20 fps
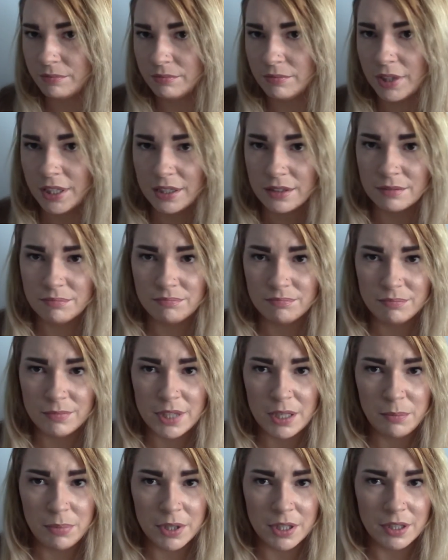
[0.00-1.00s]
like
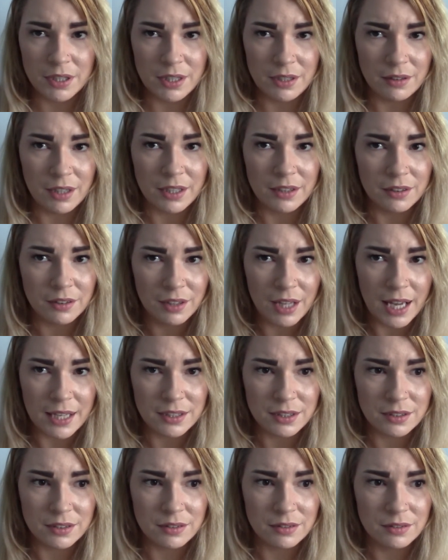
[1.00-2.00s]
typically, like the
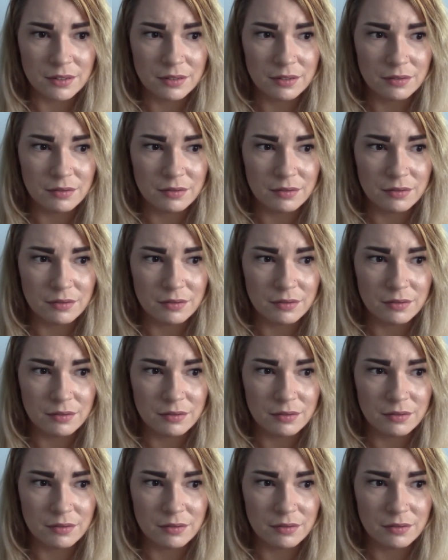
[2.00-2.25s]
last